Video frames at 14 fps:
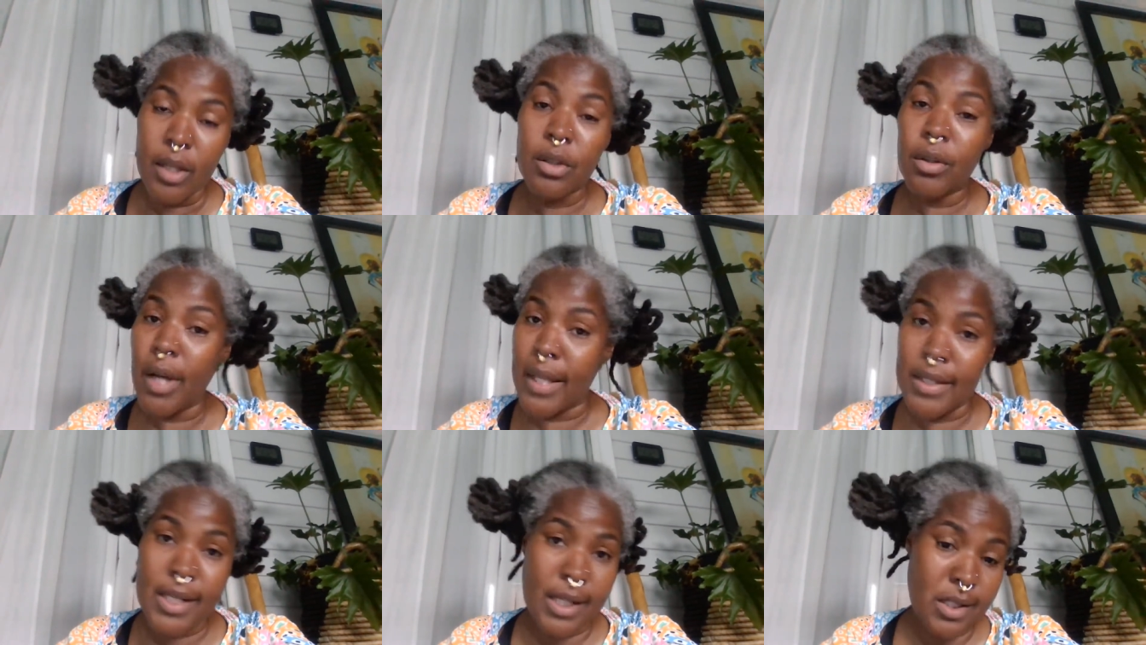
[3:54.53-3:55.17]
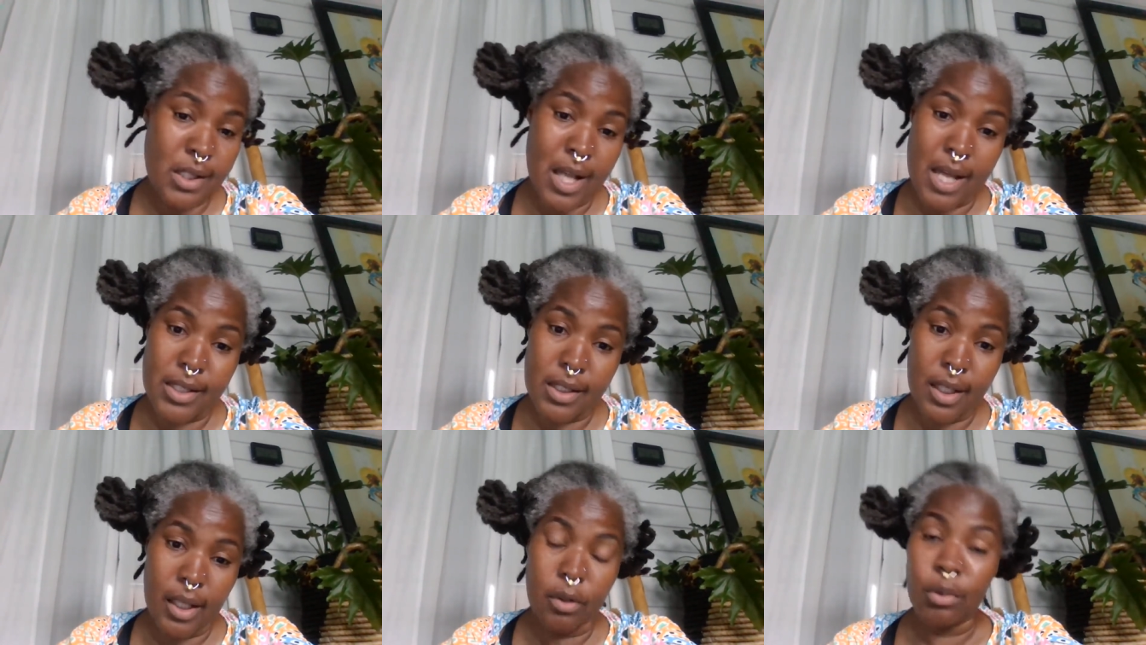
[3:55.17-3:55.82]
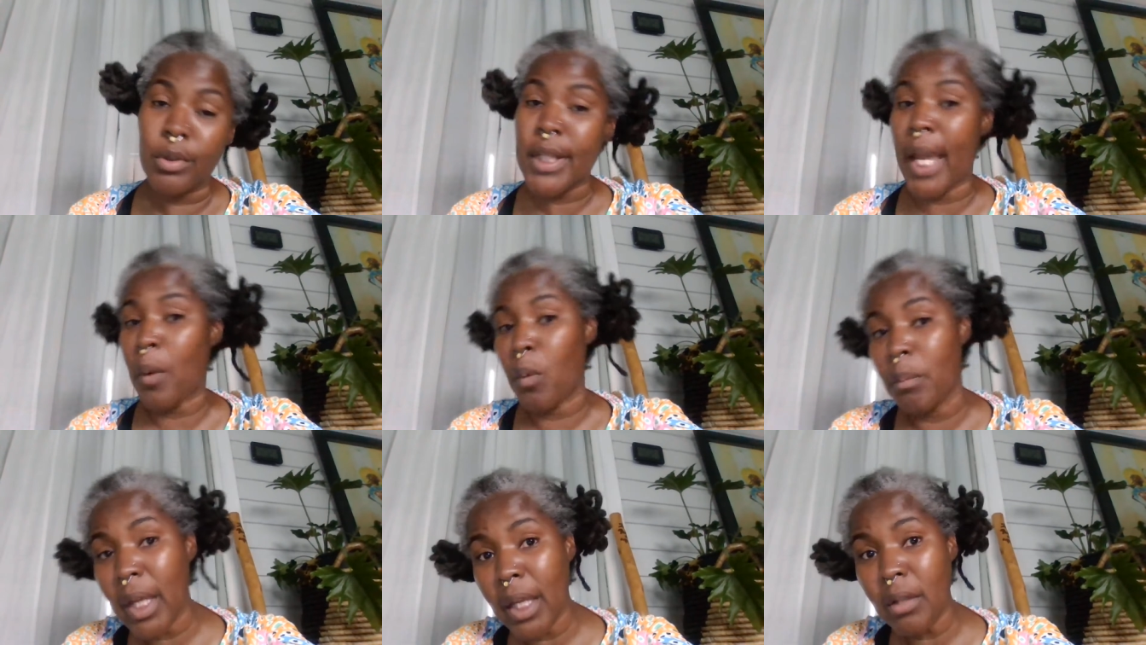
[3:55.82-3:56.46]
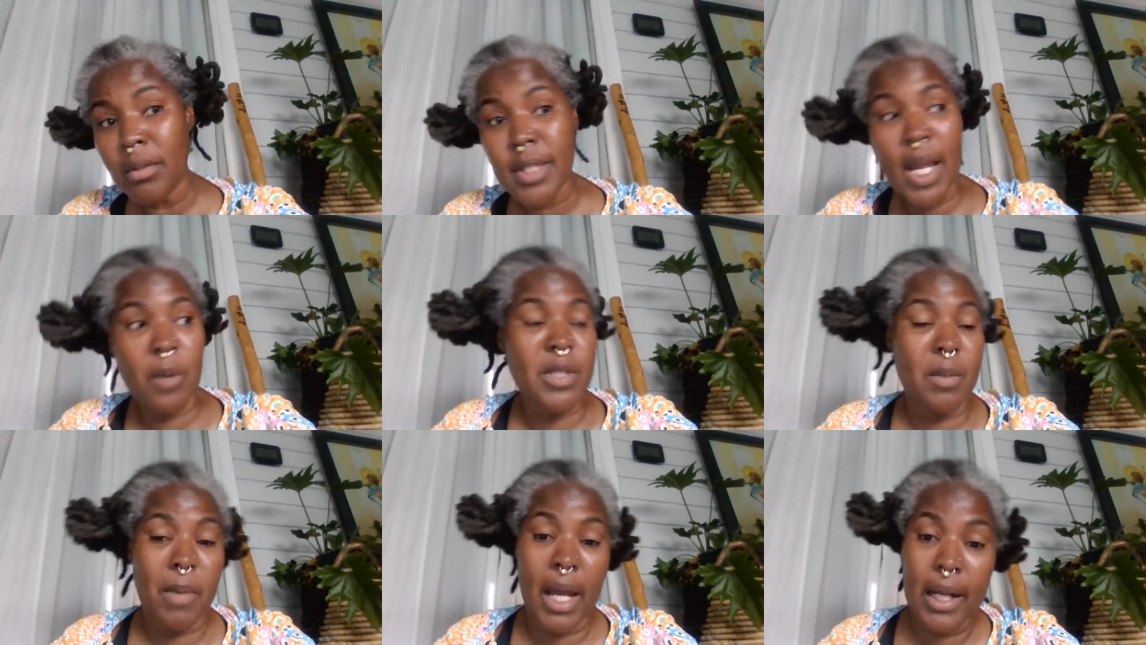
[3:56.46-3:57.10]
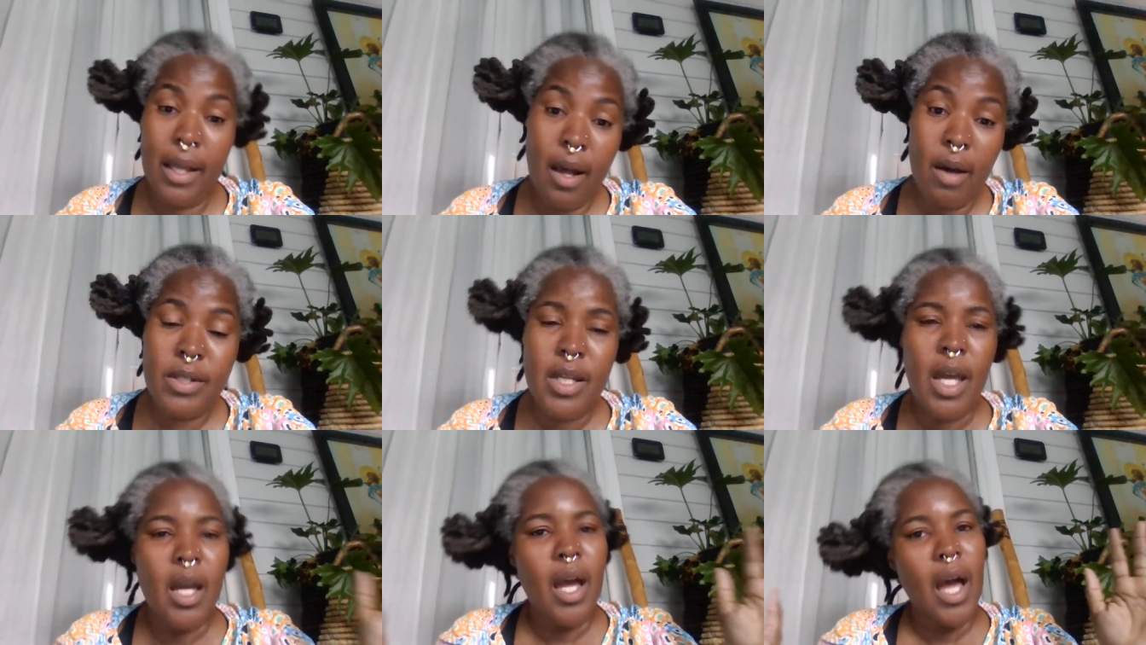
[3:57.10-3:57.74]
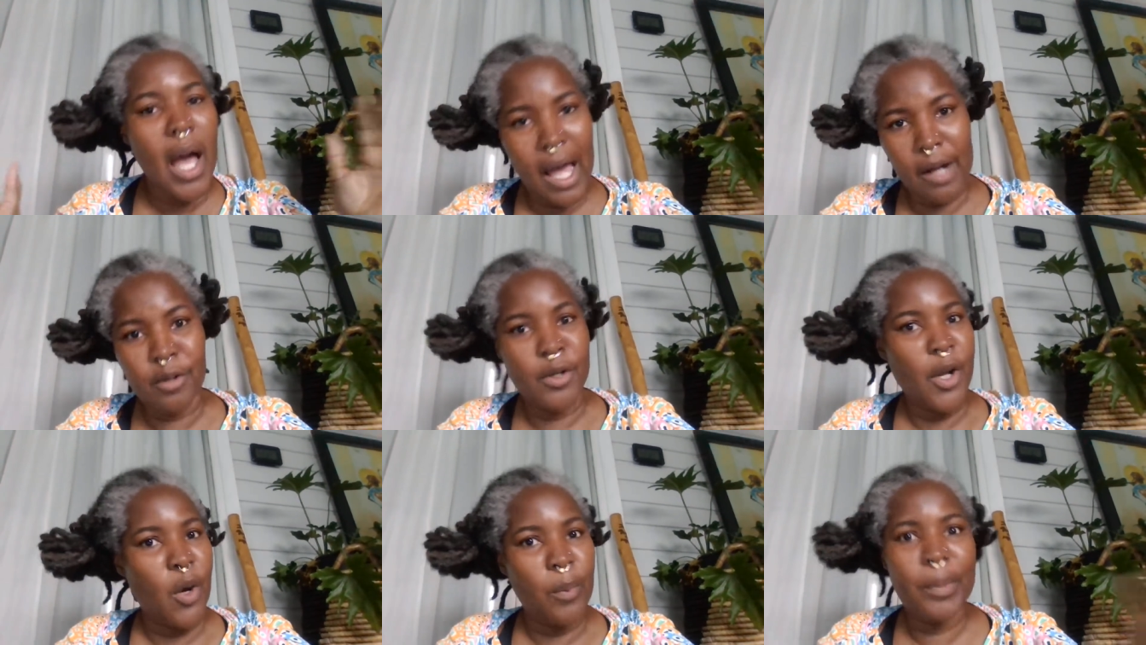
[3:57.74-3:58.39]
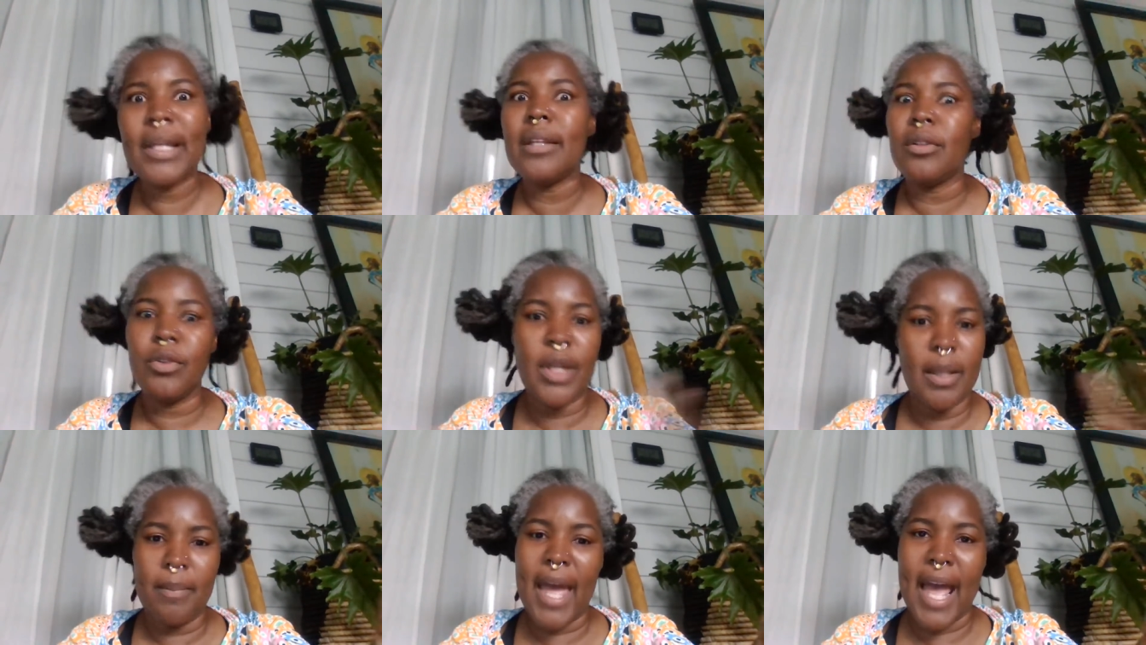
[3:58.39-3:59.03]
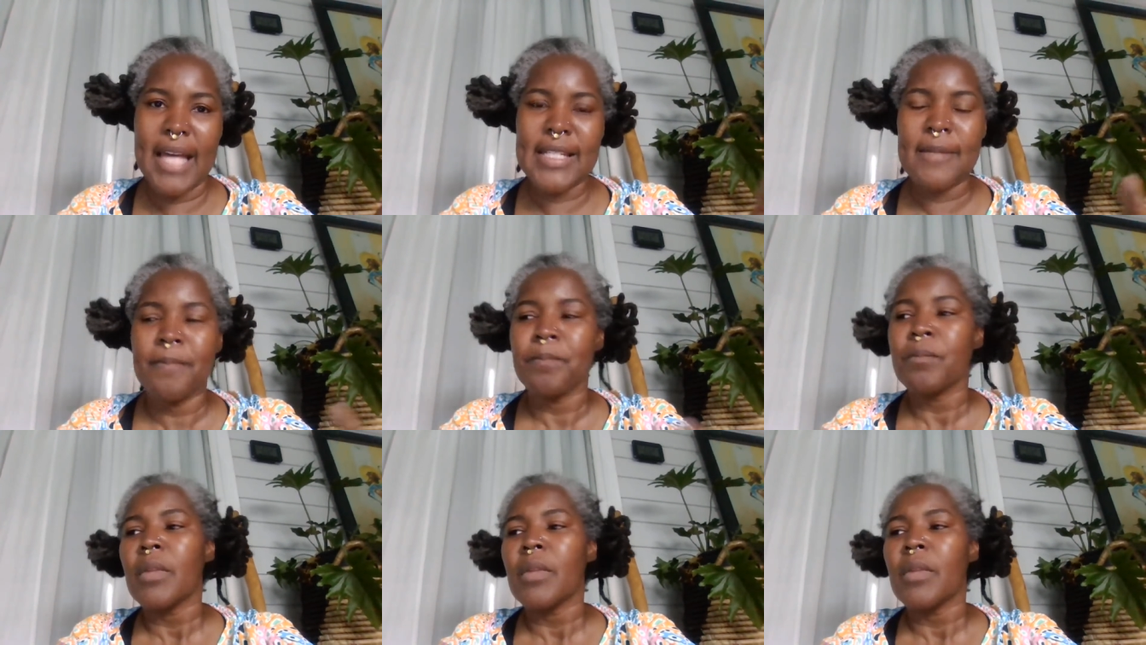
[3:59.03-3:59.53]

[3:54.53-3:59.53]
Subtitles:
You don't have to take this class again. You can take with me, you can take with somebody else. I don't know, but you didn't pass.